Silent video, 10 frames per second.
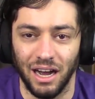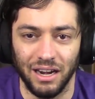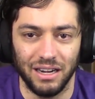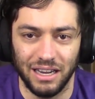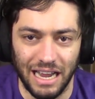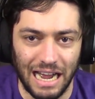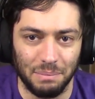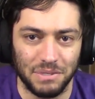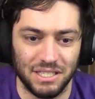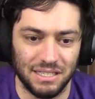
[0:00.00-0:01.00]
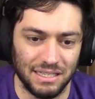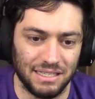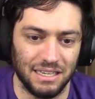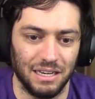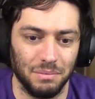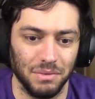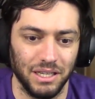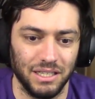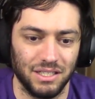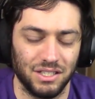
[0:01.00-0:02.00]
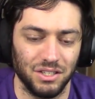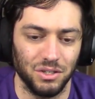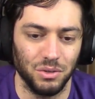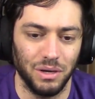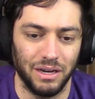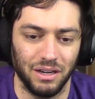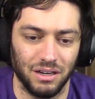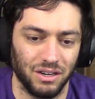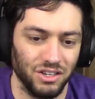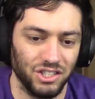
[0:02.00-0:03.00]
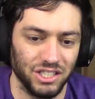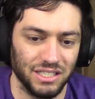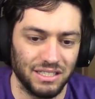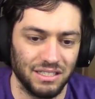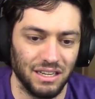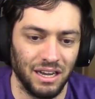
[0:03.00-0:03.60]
uncapped system leads to and encourages